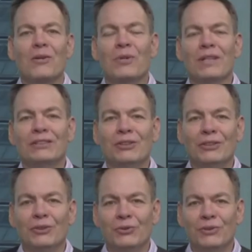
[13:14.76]
Well, that's
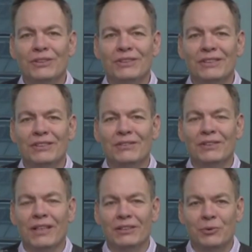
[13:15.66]
going to do it for this edition of the
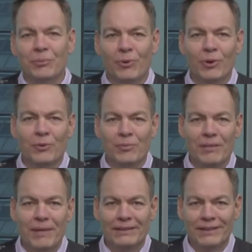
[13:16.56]
Keiser Report with
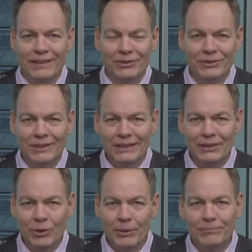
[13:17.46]
me, Max Keiser, and
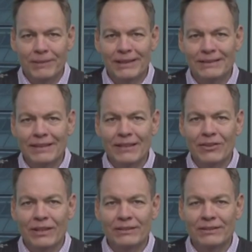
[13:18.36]
Stacey Herbert. I'd like to thank
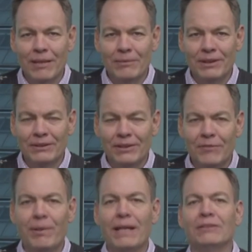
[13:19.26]
our guest, Simon Dixon
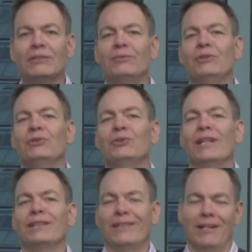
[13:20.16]
of
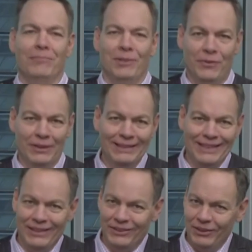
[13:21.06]
BnkToTheFuture.com. If you'd like to
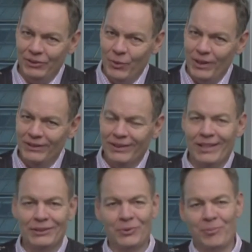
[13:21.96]
get in touch, tweet us at
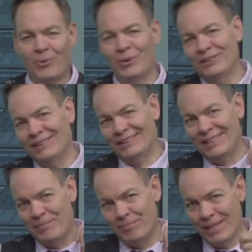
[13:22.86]
Keiser Report. Until next
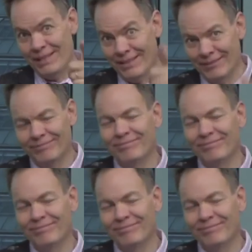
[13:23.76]
time, bye, y'all.